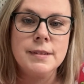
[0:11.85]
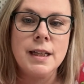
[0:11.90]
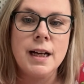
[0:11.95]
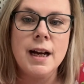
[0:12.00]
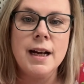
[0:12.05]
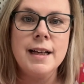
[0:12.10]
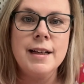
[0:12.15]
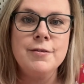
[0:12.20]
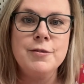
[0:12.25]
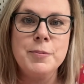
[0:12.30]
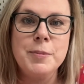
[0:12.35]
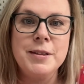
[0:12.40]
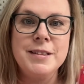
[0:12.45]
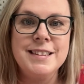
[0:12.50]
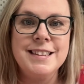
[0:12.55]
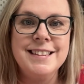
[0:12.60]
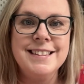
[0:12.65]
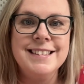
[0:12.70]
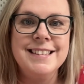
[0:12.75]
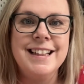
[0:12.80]
Hi
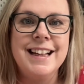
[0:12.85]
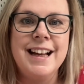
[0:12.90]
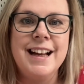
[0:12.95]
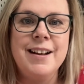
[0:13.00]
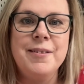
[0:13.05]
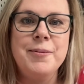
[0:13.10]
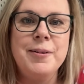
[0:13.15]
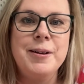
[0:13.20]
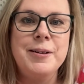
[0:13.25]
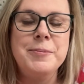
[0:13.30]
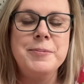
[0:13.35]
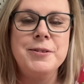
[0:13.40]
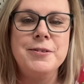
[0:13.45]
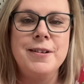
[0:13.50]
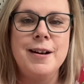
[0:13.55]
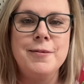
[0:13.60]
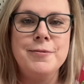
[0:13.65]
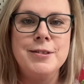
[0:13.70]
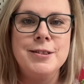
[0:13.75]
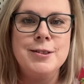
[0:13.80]
everybody, welcome to
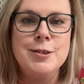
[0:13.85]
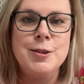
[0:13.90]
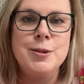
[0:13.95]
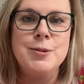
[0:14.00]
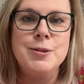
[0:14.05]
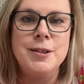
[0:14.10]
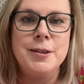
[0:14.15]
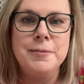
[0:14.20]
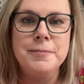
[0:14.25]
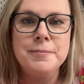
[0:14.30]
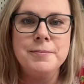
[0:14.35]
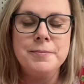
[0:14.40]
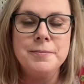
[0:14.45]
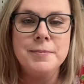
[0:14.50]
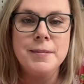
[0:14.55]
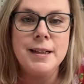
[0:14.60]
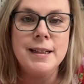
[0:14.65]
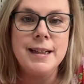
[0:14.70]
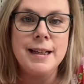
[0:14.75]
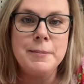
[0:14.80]
Crafty Studio.
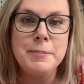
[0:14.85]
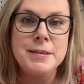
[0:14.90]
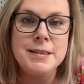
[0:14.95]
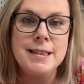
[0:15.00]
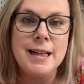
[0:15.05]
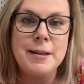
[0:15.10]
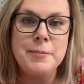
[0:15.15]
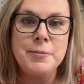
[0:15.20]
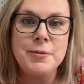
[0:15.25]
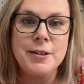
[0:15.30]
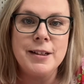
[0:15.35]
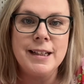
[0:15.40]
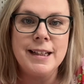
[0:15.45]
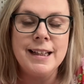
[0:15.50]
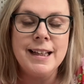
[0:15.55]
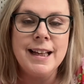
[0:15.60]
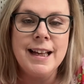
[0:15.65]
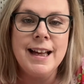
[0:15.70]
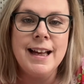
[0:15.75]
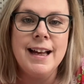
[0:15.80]
My name is
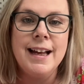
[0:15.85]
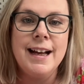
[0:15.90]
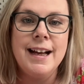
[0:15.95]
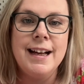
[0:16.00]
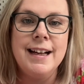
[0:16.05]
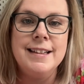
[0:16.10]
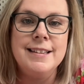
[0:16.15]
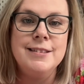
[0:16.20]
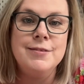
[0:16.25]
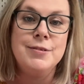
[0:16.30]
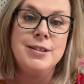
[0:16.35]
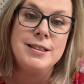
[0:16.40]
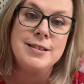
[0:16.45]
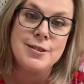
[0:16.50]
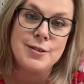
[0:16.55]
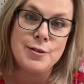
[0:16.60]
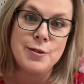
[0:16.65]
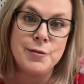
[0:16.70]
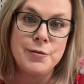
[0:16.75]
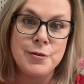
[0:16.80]
AnnMarie, and if
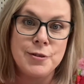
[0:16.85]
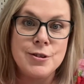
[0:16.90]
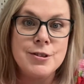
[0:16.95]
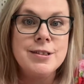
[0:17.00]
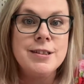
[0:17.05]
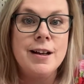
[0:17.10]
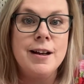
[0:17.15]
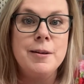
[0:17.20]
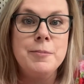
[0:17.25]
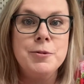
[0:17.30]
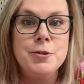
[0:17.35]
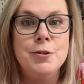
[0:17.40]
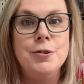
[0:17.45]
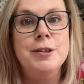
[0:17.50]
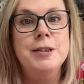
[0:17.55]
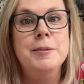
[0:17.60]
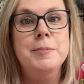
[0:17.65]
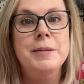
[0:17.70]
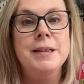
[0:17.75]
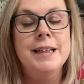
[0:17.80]
this is your first time
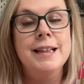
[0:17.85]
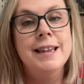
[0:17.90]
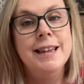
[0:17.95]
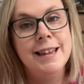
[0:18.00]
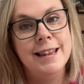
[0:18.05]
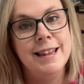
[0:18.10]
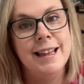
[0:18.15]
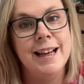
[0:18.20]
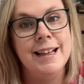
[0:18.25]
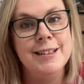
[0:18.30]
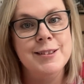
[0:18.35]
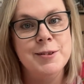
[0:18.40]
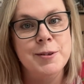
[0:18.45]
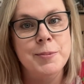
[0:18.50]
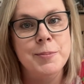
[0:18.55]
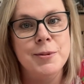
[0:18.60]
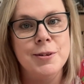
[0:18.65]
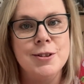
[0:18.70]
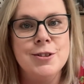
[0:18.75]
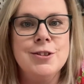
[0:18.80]
joining me, thanks so
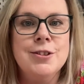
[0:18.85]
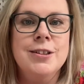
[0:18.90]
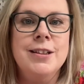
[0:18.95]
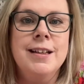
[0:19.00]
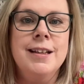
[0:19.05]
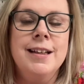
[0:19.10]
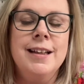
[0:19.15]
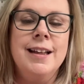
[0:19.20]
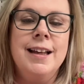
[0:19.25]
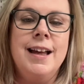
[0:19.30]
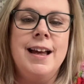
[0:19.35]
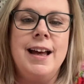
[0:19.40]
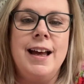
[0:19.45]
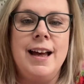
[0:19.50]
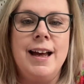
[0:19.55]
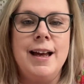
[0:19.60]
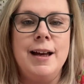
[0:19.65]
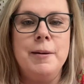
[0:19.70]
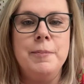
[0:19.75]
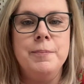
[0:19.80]
much.
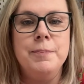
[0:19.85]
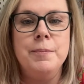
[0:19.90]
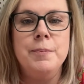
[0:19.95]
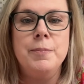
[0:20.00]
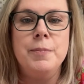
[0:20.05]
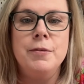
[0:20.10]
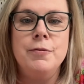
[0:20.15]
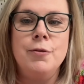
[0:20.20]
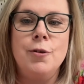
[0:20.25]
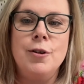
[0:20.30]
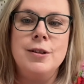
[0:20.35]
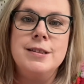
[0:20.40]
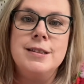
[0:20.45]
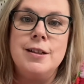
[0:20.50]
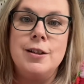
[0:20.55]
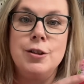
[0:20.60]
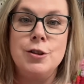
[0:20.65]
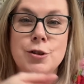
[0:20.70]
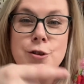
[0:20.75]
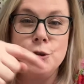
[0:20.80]
Before I
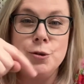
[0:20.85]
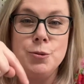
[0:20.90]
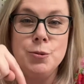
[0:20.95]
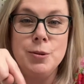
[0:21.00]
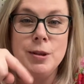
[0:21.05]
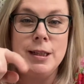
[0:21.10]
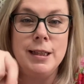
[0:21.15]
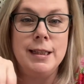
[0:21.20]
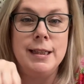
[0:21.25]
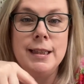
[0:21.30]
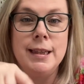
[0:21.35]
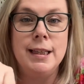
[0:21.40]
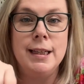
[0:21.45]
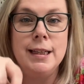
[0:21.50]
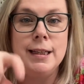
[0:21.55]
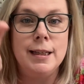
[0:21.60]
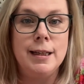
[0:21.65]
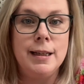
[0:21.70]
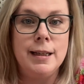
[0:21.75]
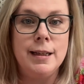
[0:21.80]
start, do click the
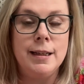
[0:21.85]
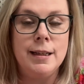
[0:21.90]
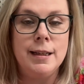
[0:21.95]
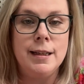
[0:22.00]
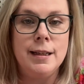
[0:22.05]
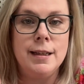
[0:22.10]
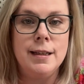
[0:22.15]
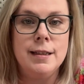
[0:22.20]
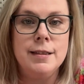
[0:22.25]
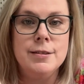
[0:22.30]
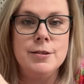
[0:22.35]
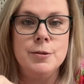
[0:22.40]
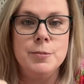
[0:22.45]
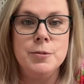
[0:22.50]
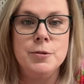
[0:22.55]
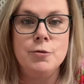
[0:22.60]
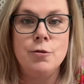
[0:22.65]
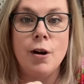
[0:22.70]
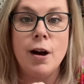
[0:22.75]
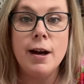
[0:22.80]
little
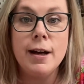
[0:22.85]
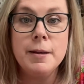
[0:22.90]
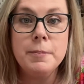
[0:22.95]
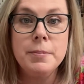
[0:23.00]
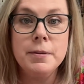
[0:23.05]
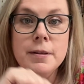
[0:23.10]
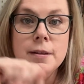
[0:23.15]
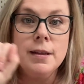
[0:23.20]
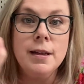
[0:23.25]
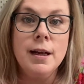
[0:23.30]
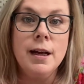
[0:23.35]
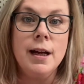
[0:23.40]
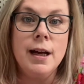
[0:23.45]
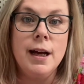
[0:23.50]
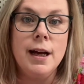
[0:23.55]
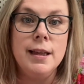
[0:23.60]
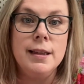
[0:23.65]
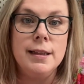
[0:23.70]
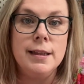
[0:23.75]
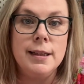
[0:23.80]
subscribe
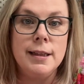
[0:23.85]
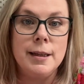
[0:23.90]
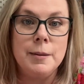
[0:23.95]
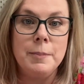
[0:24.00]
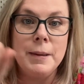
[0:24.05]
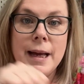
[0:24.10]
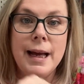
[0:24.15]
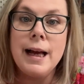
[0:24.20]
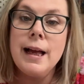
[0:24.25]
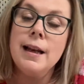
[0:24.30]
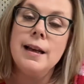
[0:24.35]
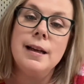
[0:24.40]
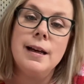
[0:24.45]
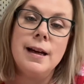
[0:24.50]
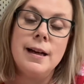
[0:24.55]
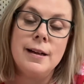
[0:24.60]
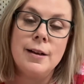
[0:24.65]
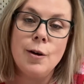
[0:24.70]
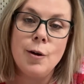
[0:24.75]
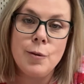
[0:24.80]
and the little bell,
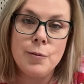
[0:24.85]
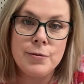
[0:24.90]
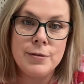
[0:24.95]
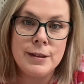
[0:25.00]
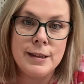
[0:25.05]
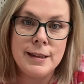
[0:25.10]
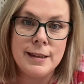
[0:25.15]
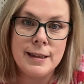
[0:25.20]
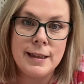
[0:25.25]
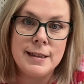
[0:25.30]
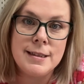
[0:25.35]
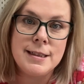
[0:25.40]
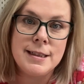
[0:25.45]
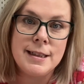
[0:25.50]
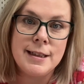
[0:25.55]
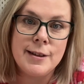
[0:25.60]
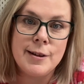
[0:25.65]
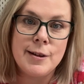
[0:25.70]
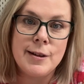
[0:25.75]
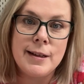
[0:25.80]
and hopefully you'll get to
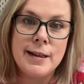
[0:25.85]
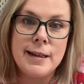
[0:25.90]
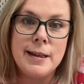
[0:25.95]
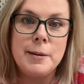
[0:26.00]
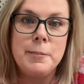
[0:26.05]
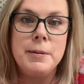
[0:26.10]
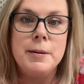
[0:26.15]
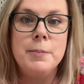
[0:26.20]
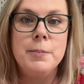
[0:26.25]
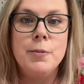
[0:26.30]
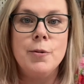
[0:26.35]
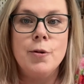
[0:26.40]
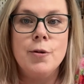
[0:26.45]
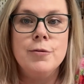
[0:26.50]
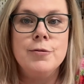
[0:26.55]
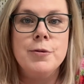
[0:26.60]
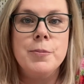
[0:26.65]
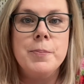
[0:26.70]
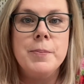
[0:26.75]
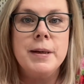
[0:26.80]
hear a little bit more
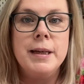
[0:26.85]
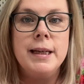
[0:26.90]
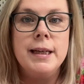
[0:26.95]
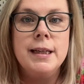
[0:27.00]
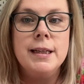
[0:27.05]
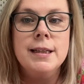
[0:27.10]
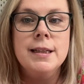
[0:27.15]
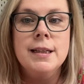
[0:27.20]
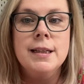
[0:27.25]
from me.